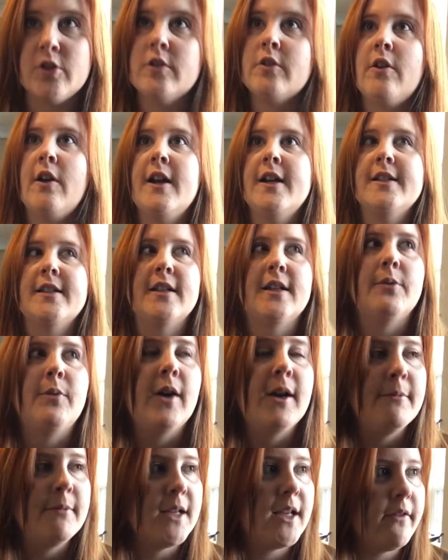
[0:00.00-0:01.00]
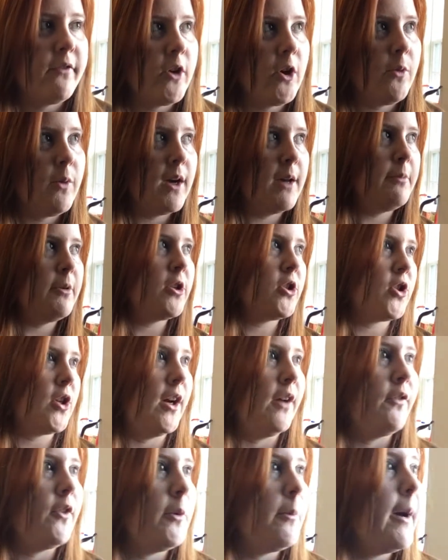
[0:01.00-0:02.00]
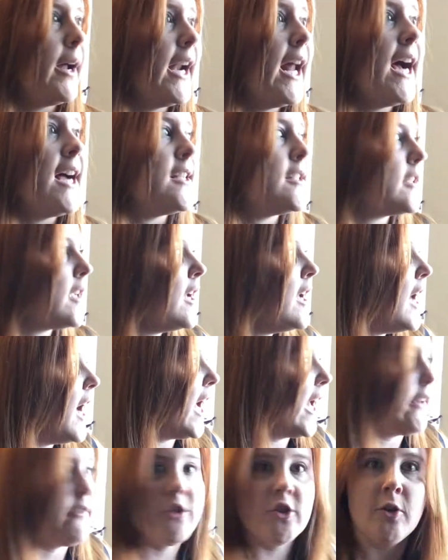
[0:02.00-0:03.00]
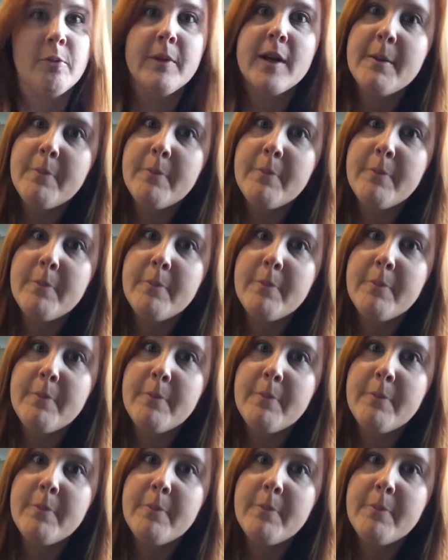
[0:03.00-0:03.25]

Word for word: is crazy. Why am I giving away a bookshelf? You might ask. I have so many